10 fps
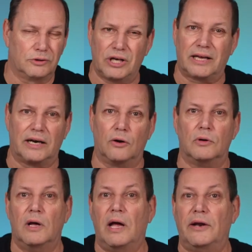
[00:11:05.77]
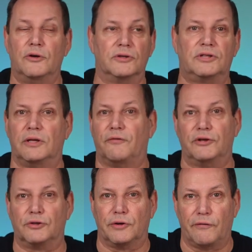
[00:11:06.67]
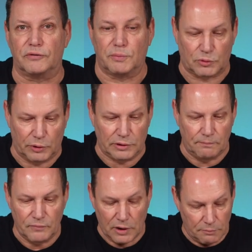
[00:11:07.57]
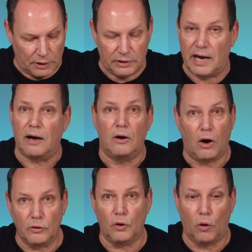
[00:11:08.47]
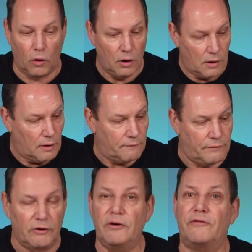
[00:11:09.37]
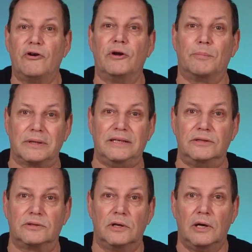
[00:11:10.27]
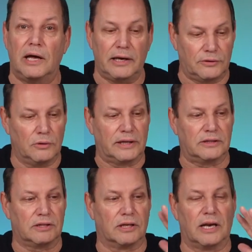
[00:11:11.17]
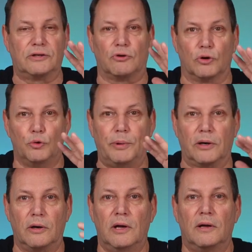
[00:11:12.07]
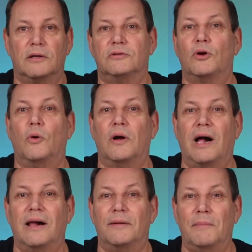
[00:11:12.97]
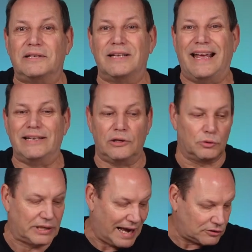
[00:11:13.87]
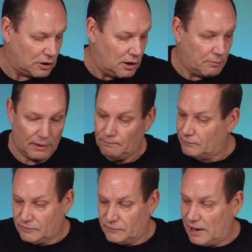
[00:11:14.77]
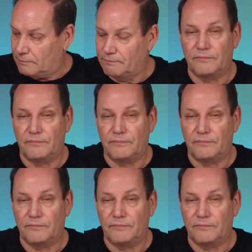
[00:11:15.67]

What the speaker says: check it out, and you can see the feature difference between them. But yeah, on the whole, very, very pleased. And I do like this little extra loop here, so it makes it handy to attach. But yeah,